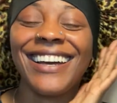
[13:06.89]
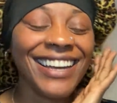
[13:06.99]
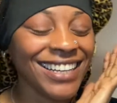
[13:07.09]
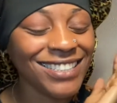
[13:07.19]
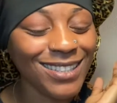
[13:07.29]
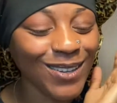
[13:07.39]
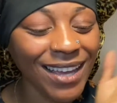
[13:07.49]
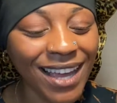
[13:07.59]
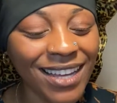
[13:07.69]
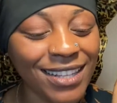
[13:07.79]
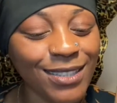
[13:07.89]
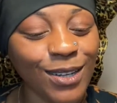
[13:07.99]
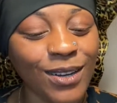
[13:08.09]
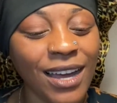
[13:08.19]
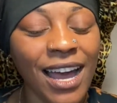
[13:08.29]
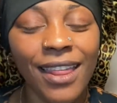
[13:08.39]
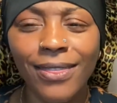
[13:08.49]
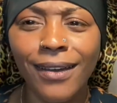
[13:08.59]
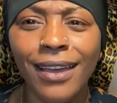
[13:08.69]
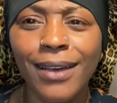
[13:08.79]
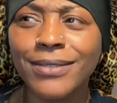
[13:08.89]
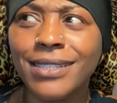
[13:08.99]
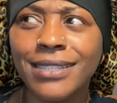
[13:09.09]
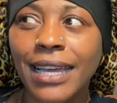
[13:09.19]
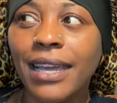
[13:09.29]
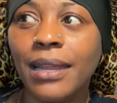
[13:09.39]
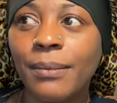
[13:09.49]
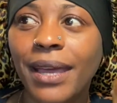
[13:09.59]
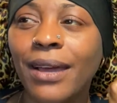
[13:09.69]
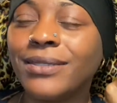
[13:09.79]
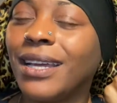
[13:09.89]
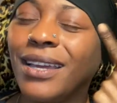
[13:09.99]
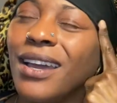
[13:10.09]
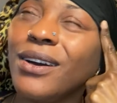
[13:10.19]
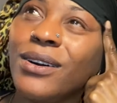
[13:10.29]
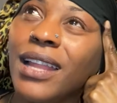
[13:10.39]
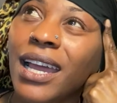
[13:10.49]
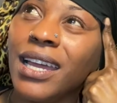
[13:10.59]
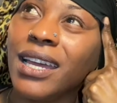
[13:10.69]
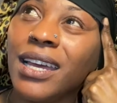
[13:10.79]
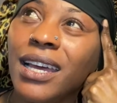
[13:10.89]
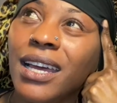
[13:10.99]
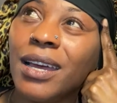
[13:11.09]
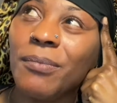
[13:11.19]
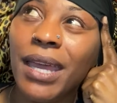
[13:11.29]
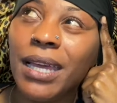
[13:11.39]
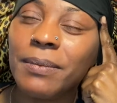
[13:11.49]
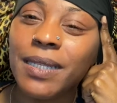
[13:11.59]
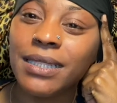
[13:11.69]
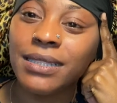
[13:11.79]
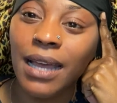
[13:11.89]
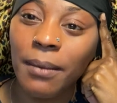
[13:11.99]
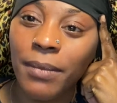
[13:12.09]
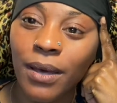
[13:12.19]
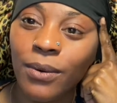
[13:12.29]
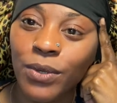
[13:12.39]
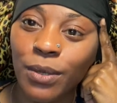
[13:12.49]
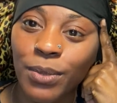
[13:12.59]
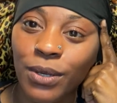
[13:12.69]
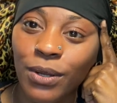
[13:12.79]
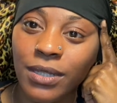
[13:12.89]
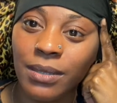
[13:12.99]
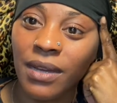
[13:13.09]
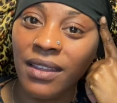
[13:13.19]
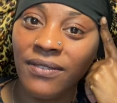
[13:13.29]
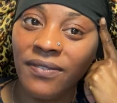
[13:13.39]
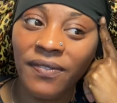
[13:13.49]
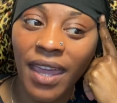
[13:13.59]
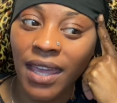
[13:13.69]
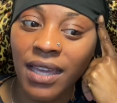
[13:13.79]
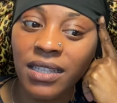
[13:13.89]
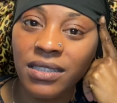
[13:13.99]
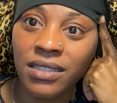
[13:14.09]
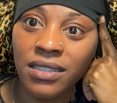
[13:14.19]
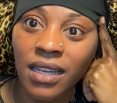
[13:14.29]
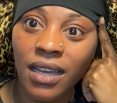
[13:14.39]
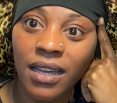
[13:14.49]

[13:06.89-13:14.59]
So yeah, so I was just thinking in bed, I was like, yo, like, makeup does not melt when you put it on somebody's face.